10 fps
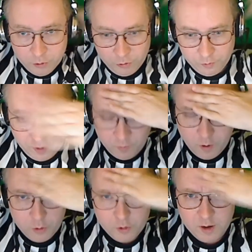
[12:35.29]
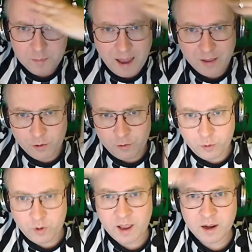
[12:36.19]
So if they fall, they're going to bang their
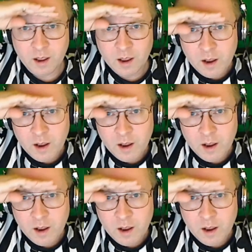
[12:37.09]
forehead.